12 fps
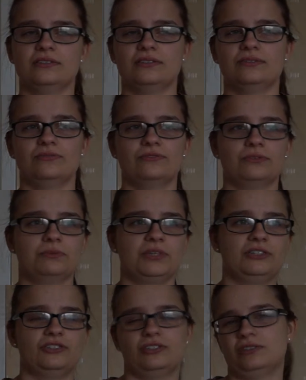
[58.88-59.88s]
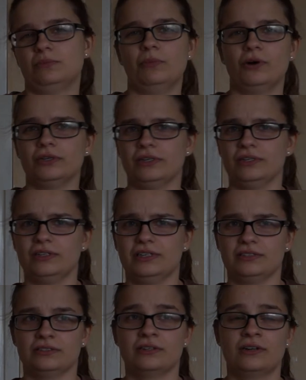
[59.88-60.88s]
is for me just a model
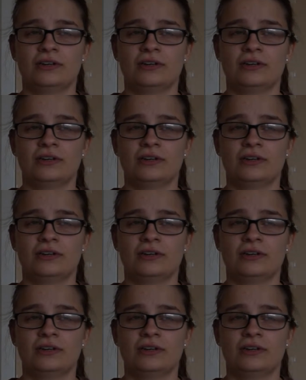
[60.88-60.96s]
and